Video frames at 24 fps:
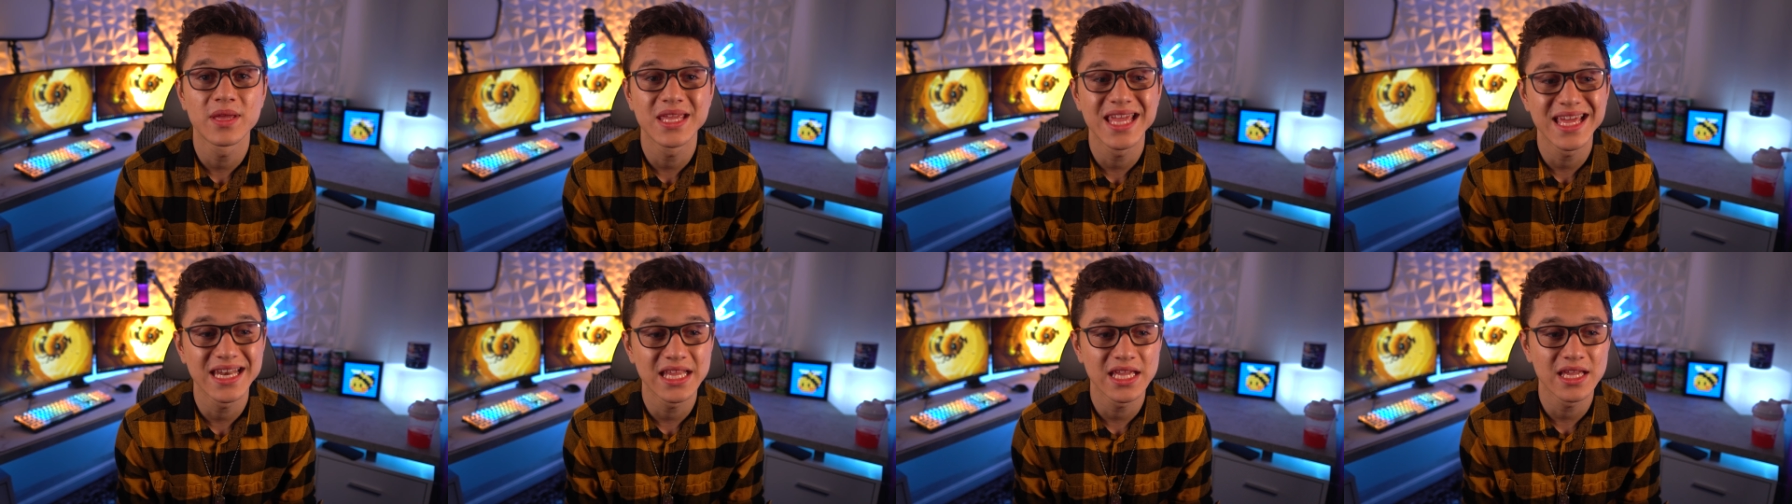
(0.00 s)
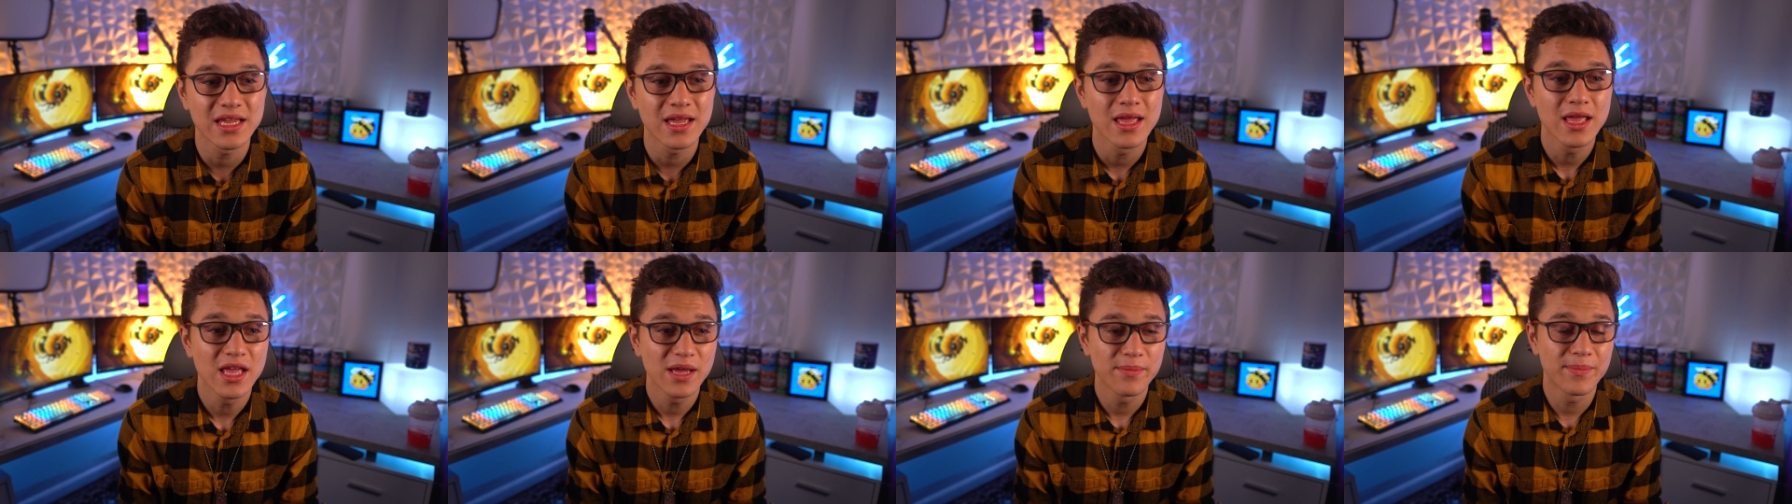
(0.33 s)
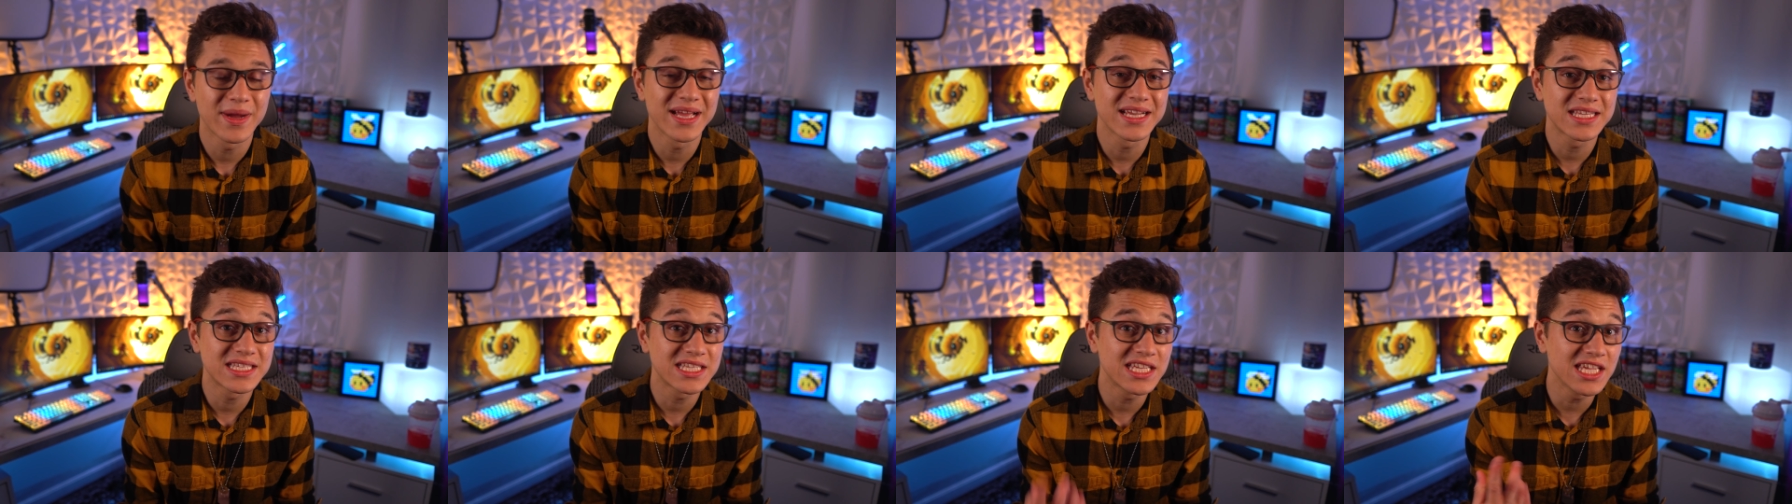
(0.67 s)
getting
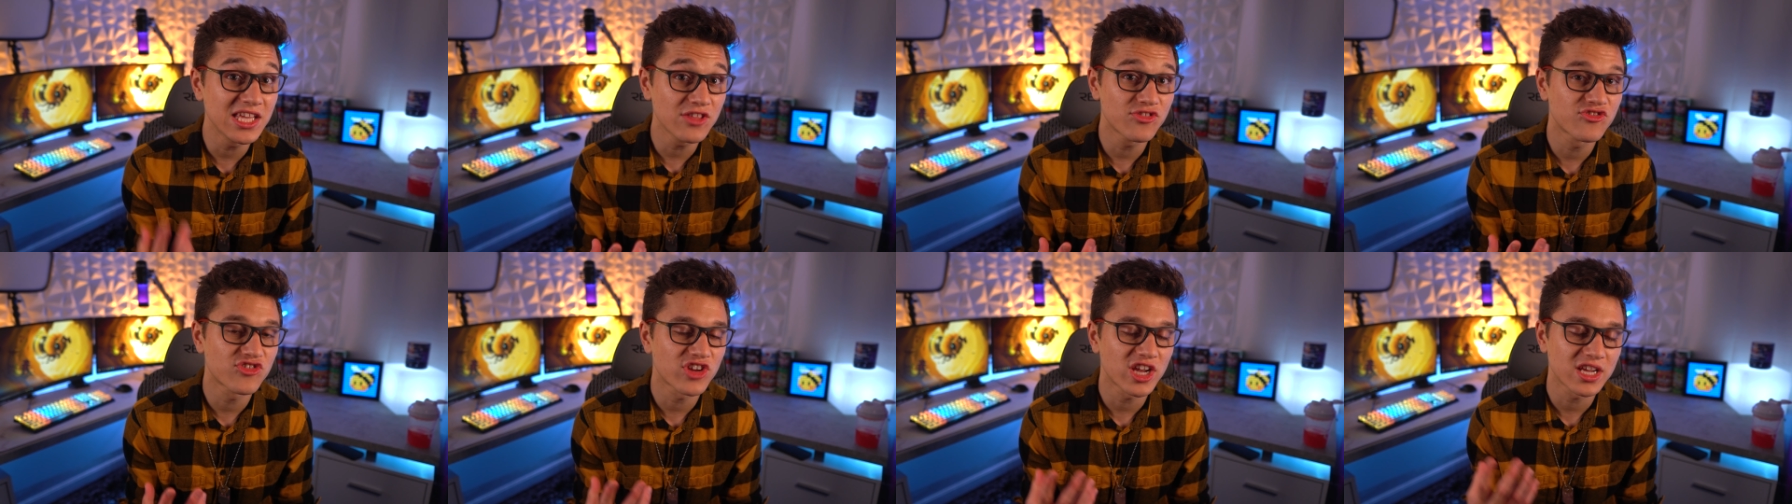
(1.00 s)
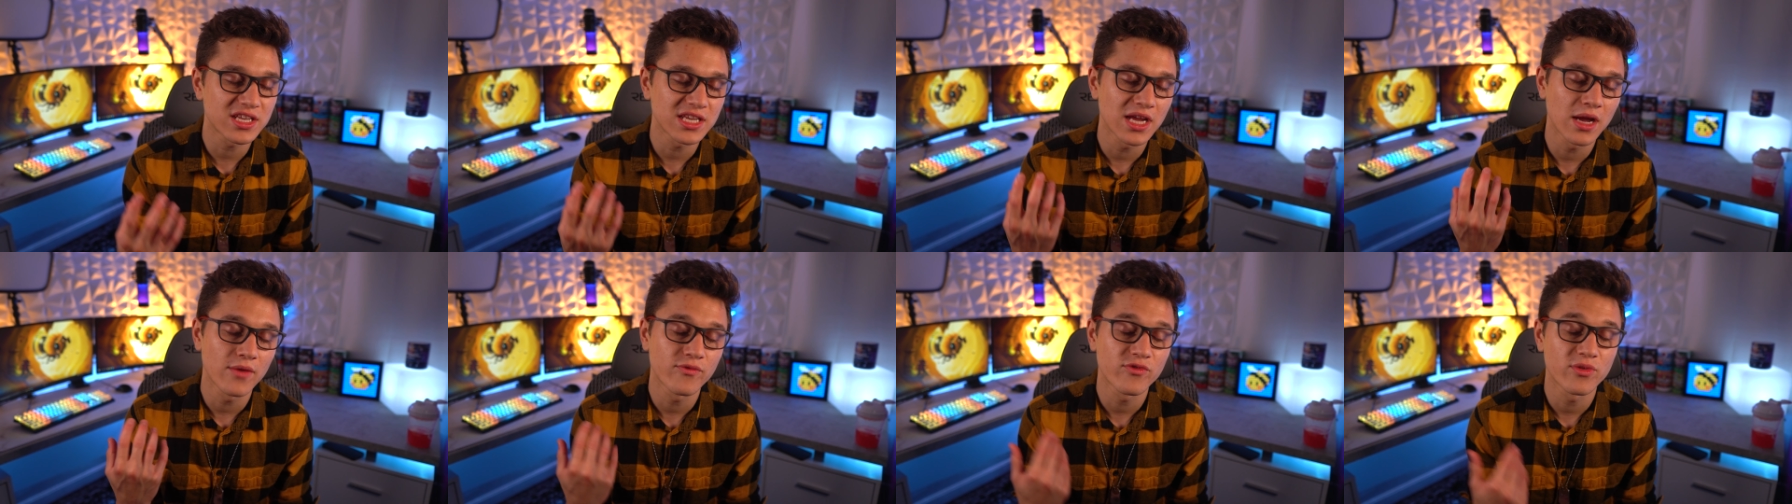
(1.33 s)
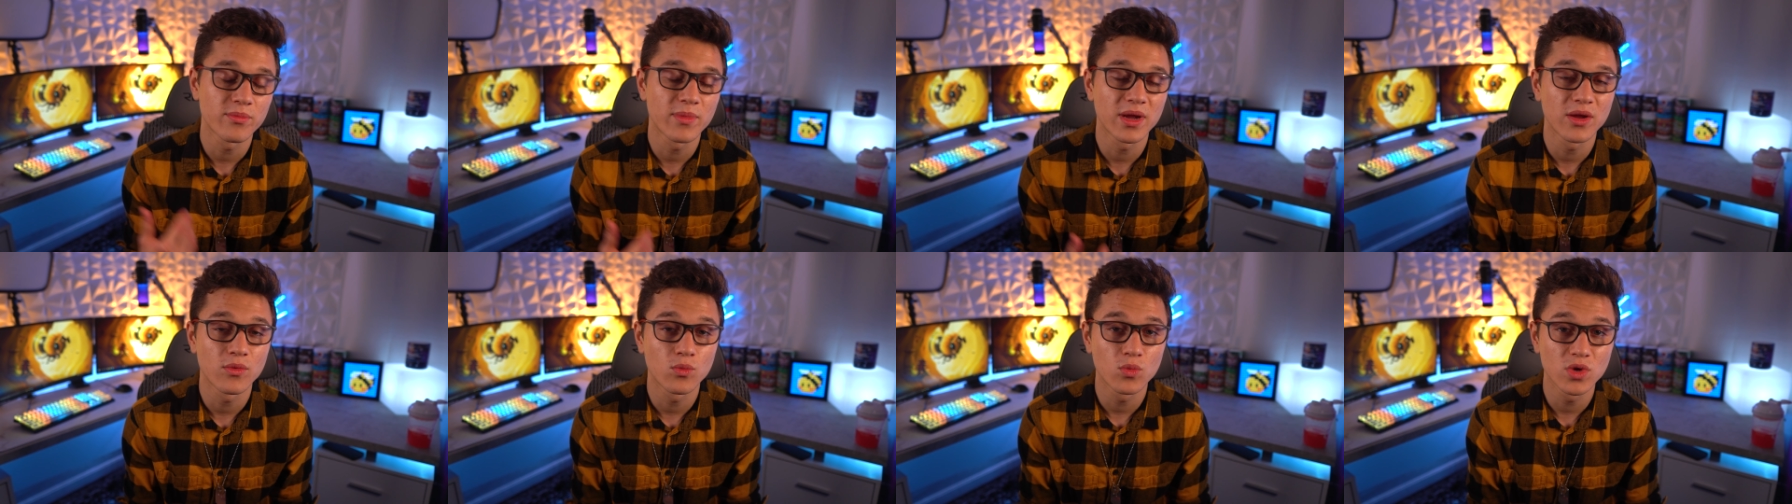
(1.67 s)
my teeth checked out for
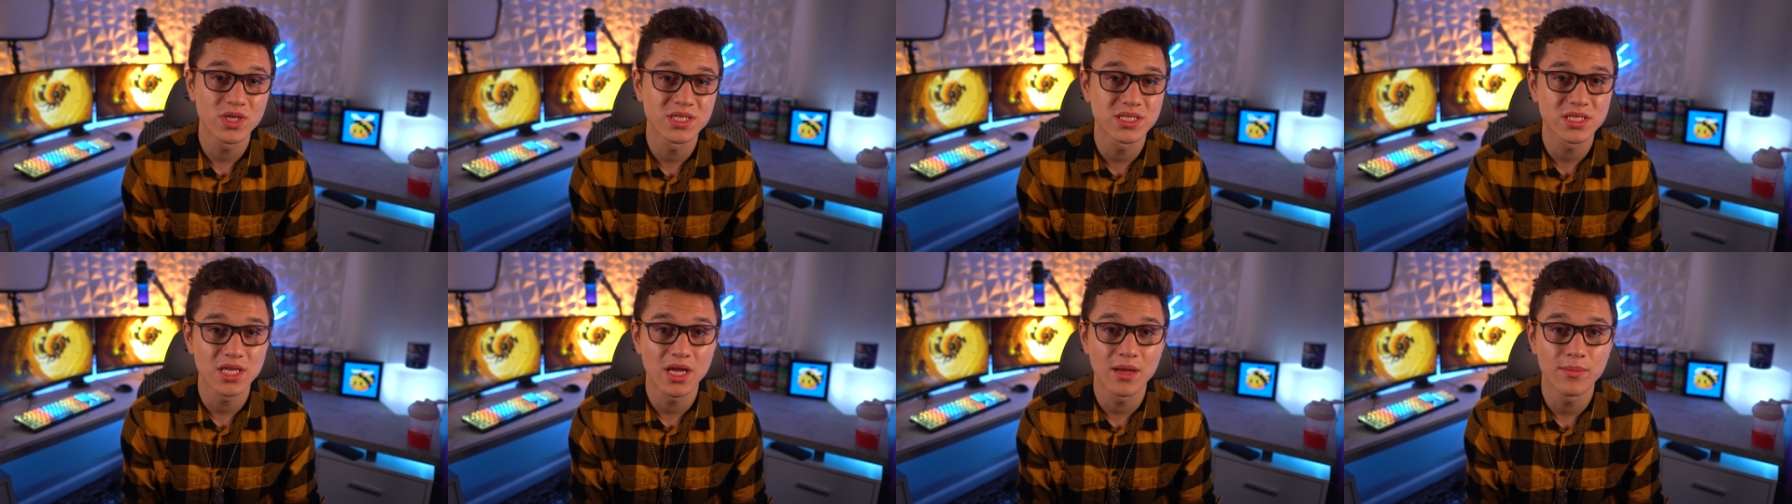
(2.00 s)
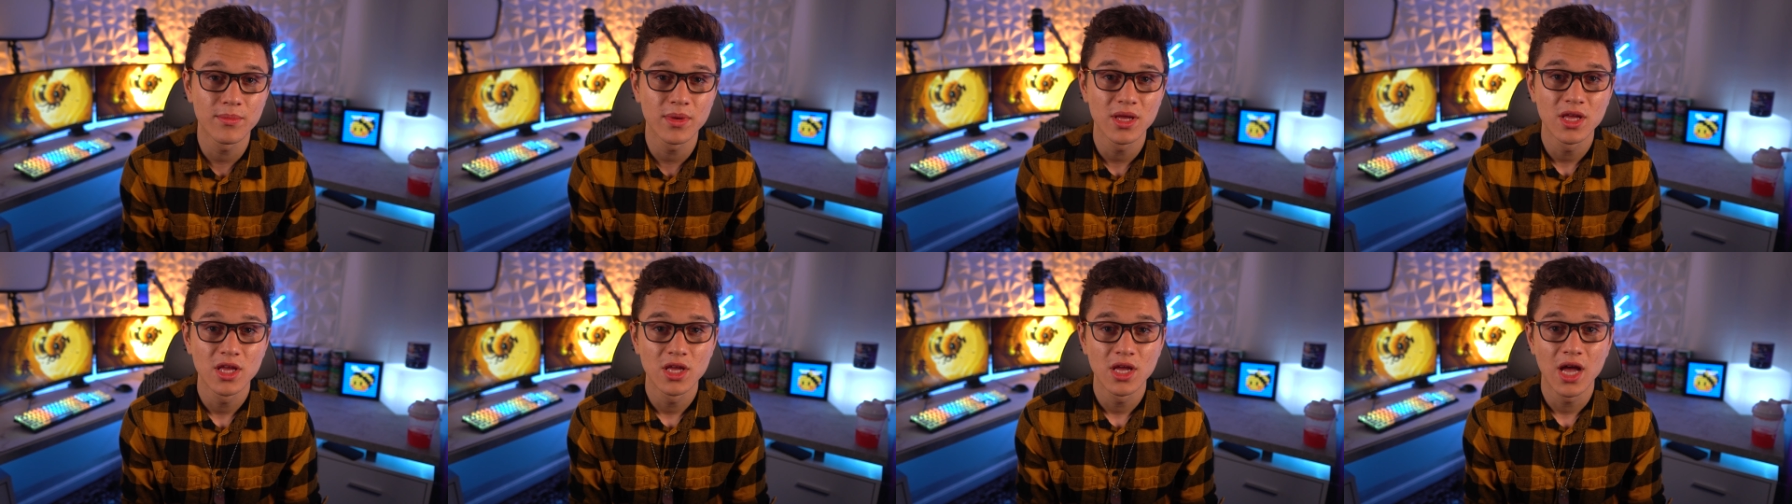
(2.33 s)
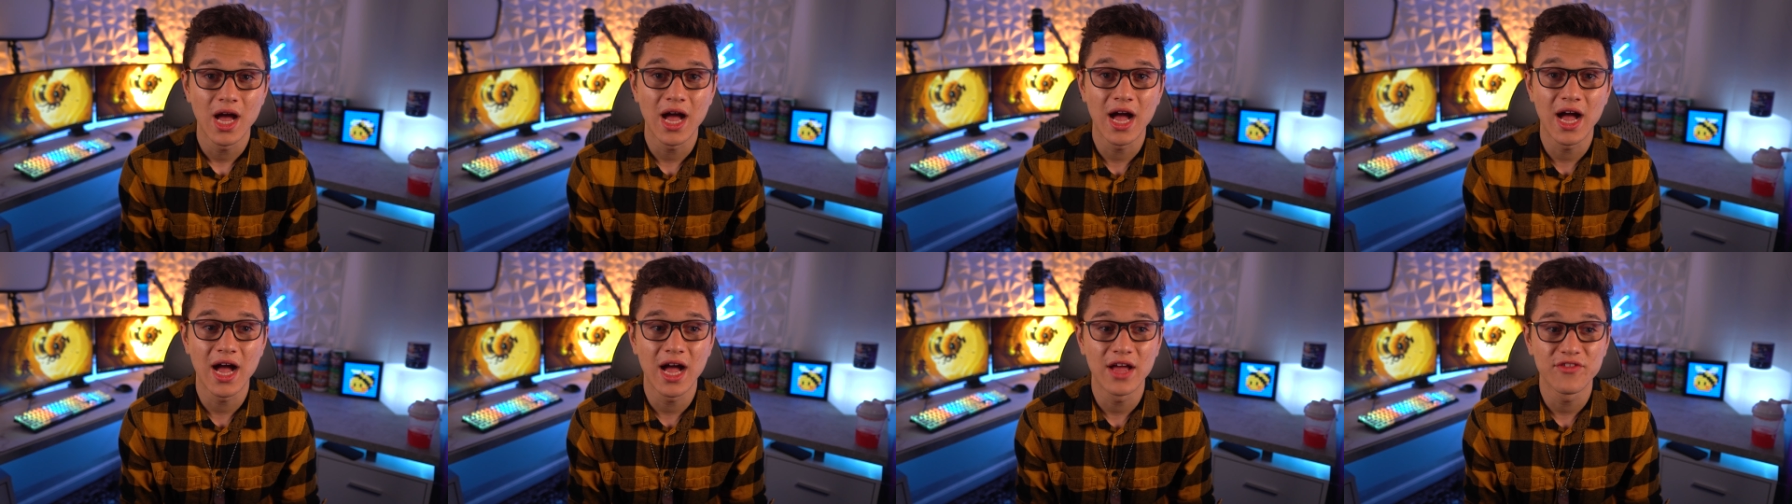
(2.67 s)
my wisdom
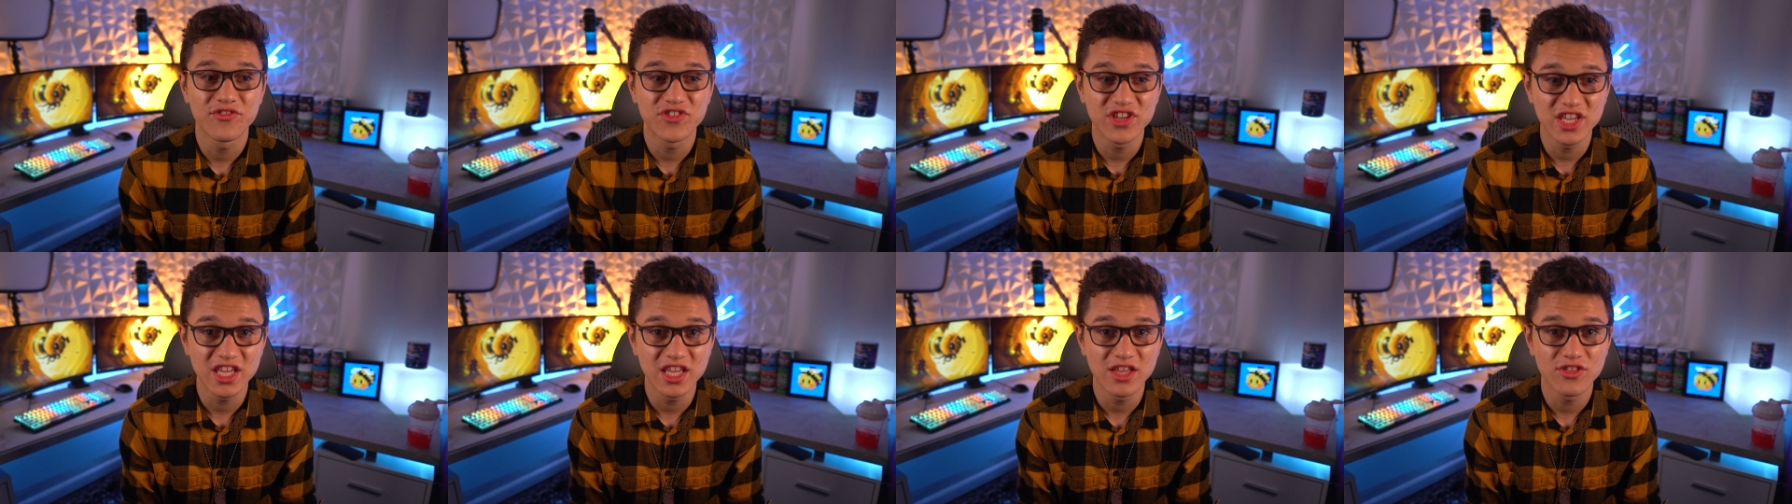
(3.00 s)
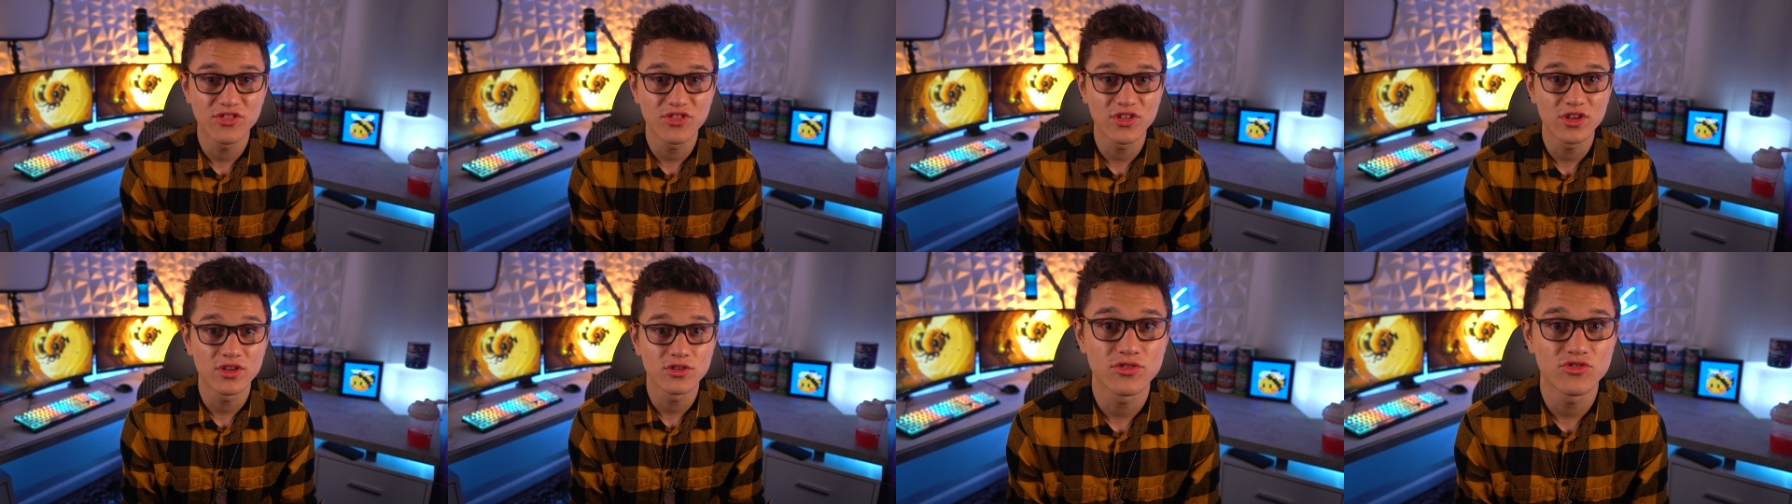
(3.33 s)
uh, teeth,